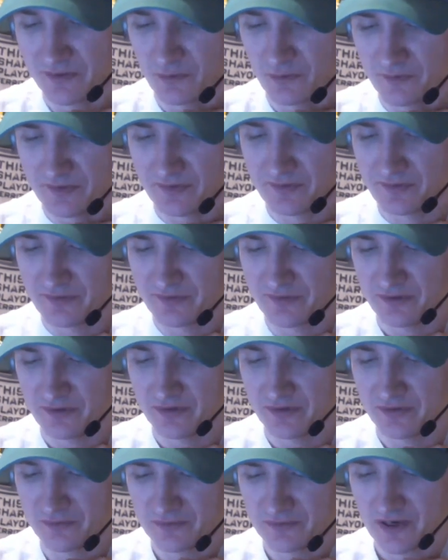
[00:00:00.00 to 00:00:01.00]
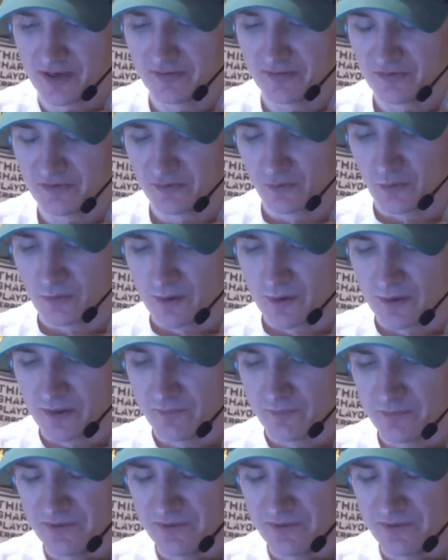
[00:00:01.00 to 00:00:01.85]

where they're just, got the score run up.